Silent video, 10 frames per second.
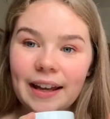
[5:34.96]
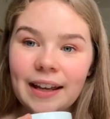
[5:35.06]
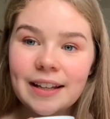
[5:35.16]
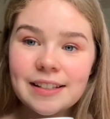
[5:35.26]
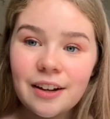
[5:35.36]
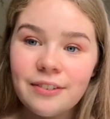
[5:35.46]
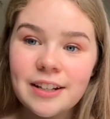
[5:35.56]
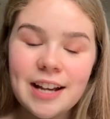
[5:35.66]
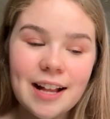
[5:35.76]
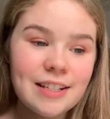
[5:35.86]
It is
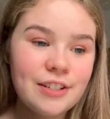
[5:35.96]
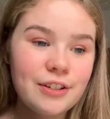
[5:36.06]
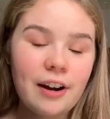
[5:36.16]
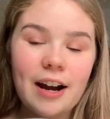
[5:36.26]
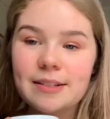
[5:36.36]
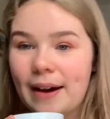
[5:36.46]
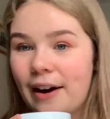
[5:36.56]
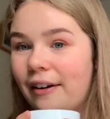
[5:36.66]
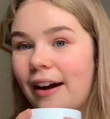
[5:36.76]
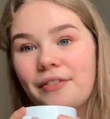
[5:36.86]
lovely chatting to you guys
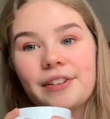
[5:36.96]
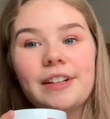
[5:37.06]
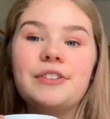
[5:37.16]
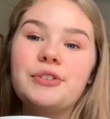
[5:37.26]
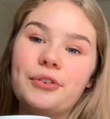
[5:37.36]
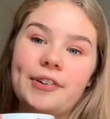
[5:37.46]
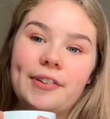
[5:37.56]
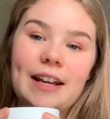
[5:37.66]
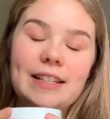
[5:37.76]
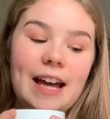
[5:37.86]
about everything geography
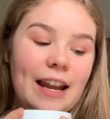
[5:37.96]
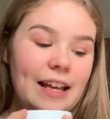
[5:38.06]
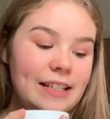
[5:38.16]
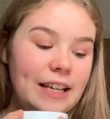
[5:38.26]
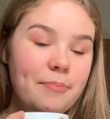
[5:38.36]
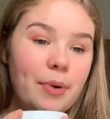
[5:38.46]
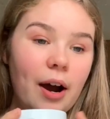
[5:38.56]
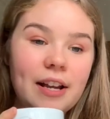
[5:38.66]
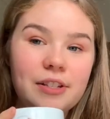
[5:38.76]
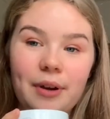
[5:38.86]
related at LSE,
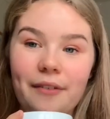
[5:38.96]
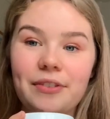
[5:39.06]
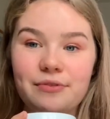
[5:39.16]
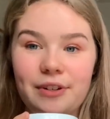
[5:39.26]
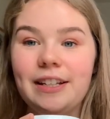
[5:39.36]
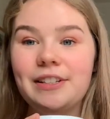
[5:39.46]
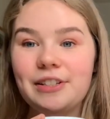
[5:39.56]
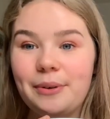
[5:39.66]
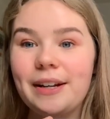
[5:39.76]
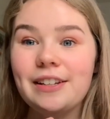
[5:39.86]
but I do have this reading
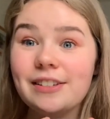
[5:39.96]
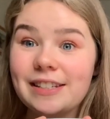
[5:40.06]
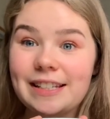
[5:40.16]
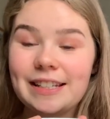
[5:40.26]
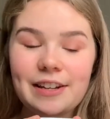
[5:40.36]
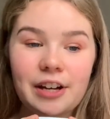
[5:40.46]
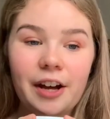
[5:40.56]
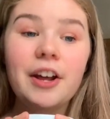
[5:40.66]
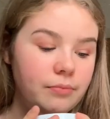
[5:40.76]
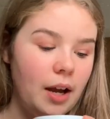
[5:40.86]
to do and it does need to get
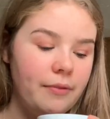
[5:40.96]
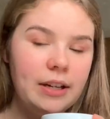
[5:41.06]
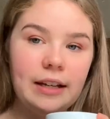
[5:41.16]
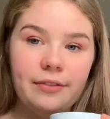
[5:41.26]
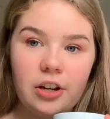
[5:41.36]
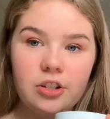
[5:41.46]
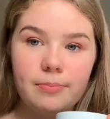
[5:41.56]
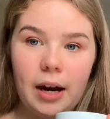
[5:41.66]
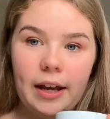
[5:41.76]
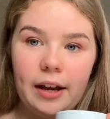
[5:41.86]
done. I've nearly
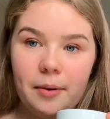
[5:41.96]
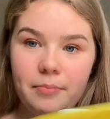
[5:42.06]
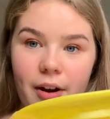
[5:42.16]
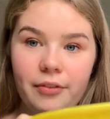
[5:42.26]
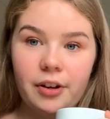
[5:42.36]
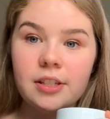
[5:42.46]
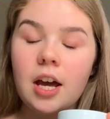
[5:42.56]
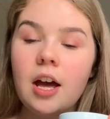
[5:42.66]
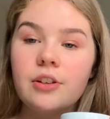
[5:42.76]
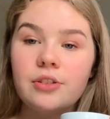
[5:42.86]
finished my breakfast.
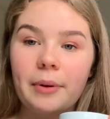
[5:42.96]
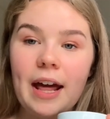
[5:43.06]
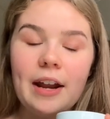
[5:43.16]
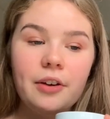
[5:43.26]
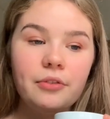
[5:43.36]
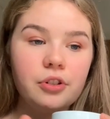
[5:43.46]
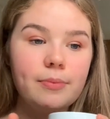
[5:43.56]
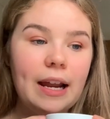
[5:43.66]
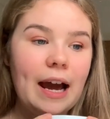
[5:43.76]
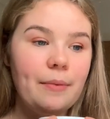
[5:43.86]
So I'm gonna head over
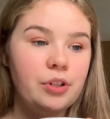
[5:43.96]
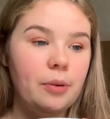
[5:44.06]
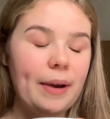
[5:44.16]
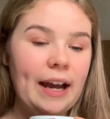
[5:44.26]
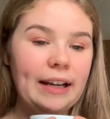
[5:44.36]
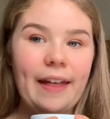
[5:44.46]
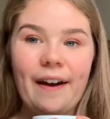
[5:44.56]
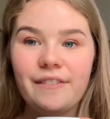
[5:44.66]
onto my laptop and get that